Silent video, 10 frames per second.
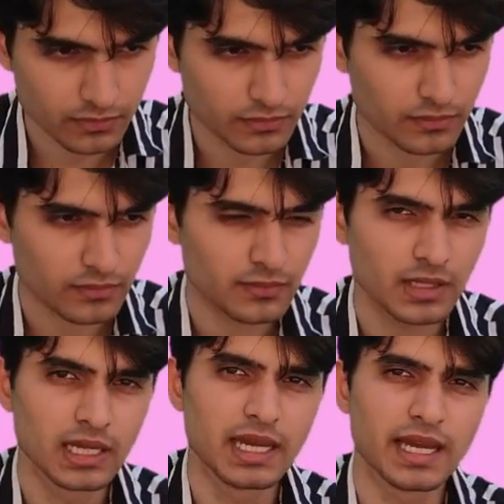And
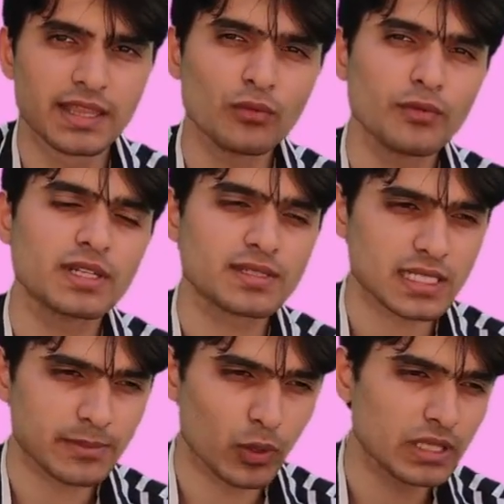now we will
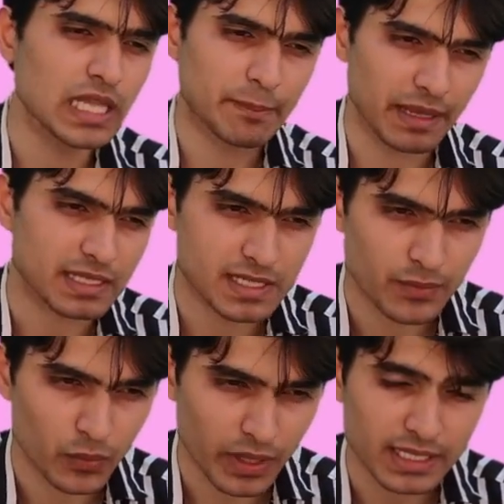discuss about the
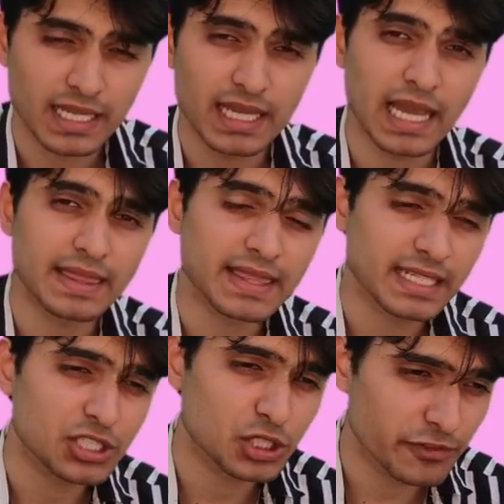apex, right? And
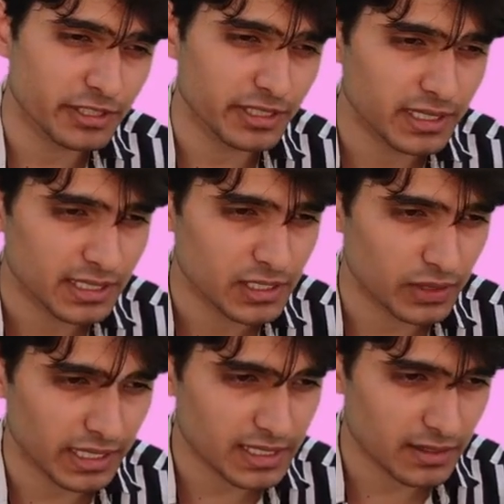that is shifted.
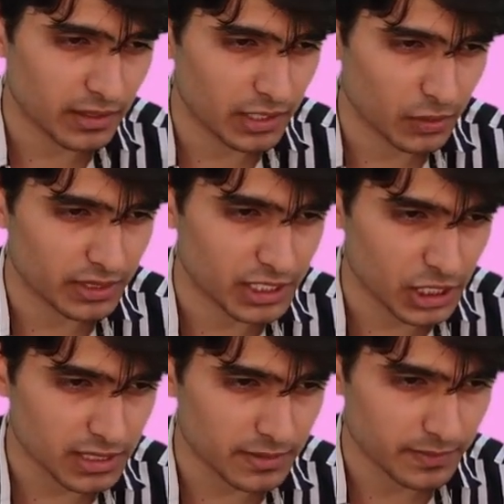So that is your
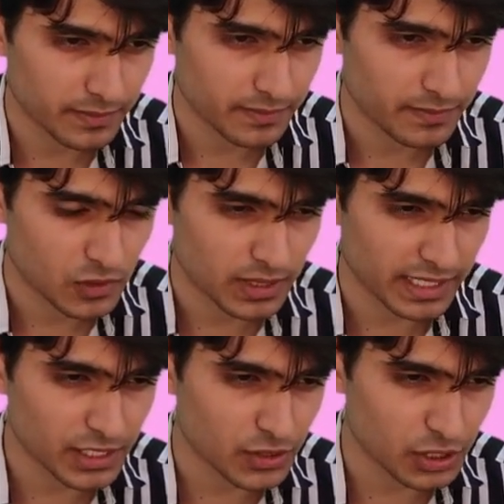chest. So
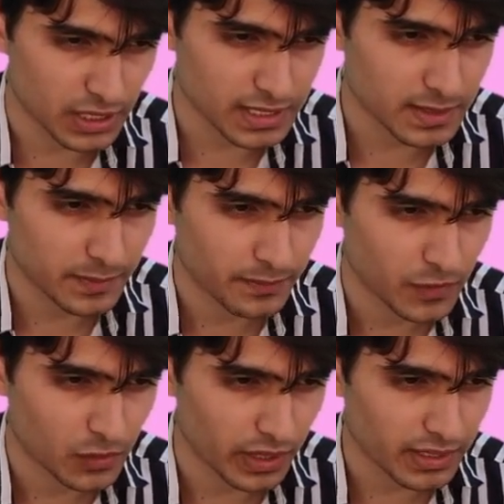that is your chest,
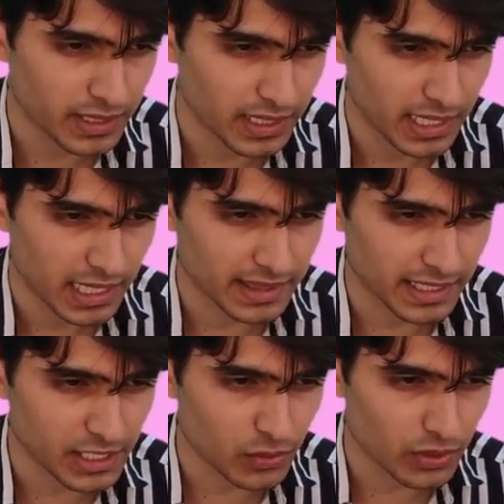right?
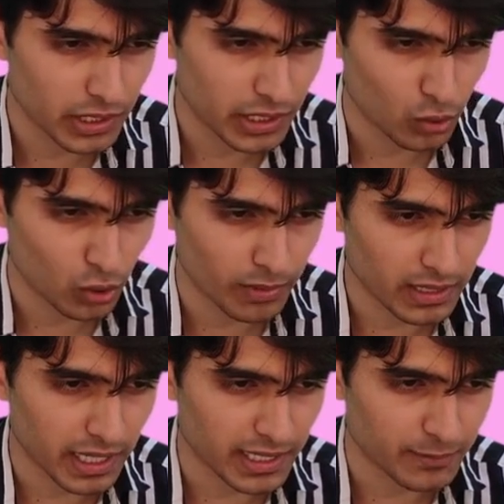And that is your
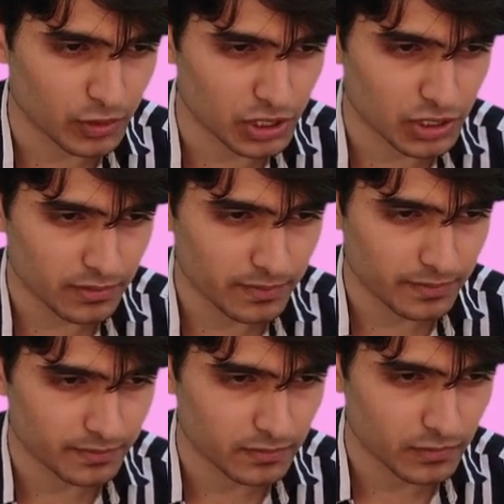normal cardiac position,
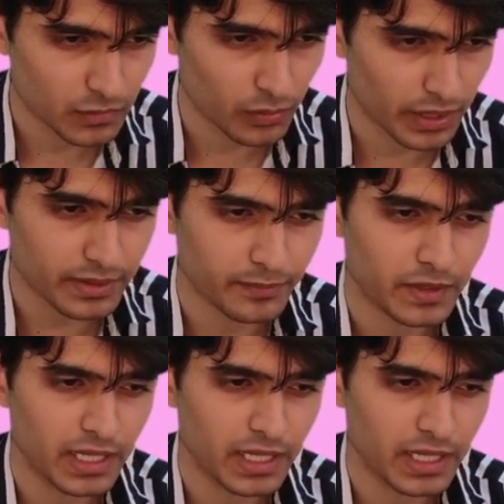right?